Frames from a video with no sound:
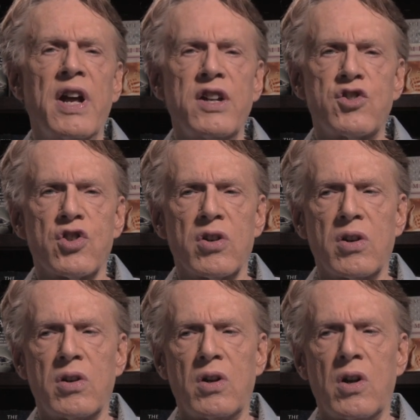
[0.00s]
nature
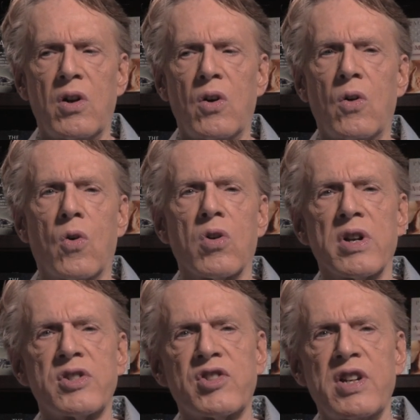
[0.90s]
or
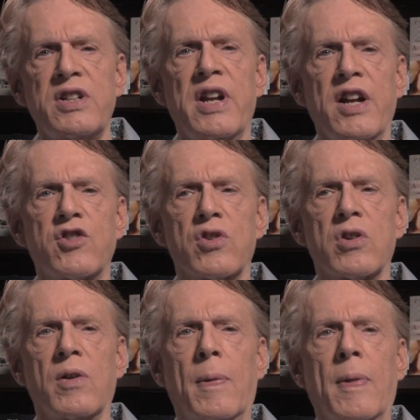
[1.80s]
a sin
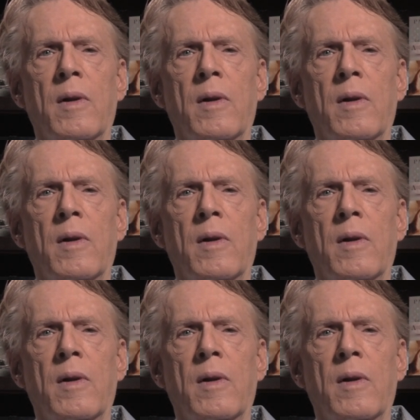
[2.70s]
nature.